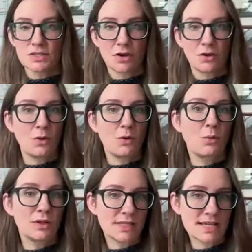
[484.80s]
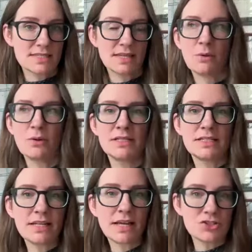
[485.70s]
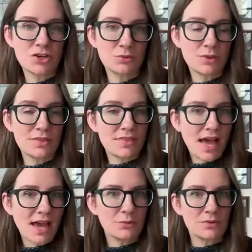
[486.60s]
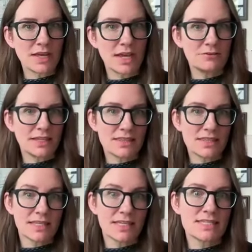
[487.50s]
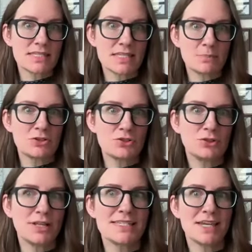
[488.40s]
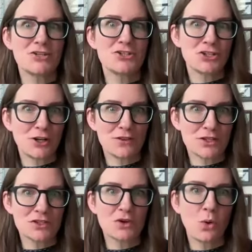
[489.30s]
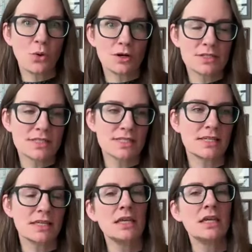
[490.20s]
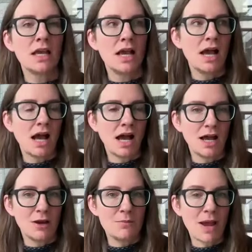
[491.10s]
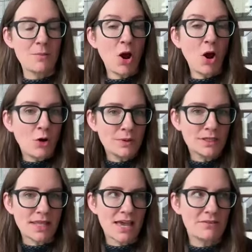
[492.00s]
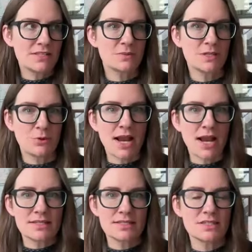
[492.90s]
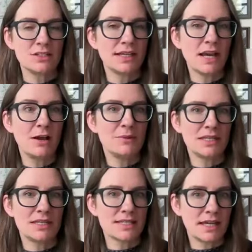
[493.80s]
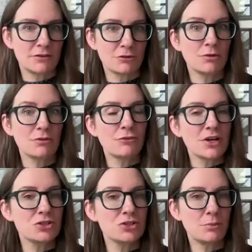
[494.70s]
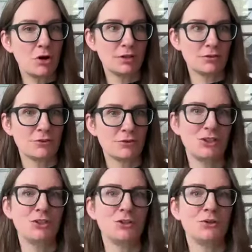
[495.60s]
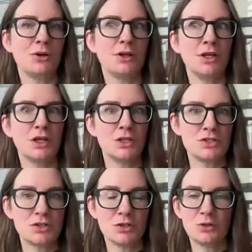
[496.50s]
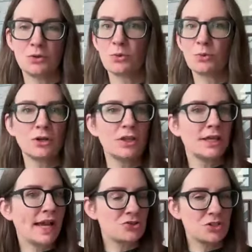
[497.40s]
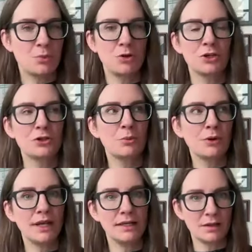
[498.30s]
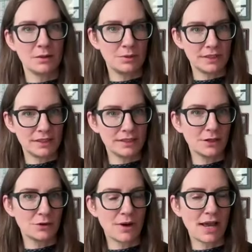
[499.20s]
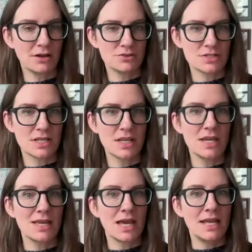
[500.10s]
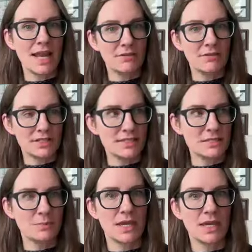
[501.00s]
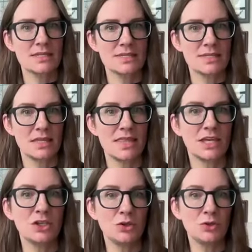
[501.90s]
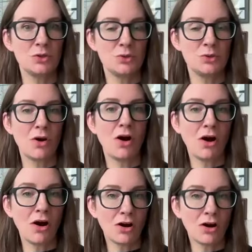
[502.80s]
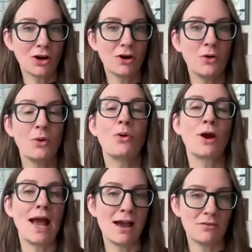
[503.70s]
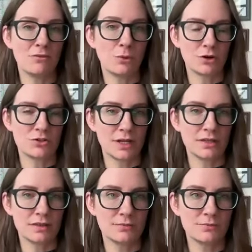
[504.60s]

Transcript: So one last thing I wanted to touch on with that was kind of like the conceptualization of this course. I'm hoping that evidence-based practice is going to come in as kind of a refreshing moment for you to really actually put your brain completely around an evidence base that you are or have worked with.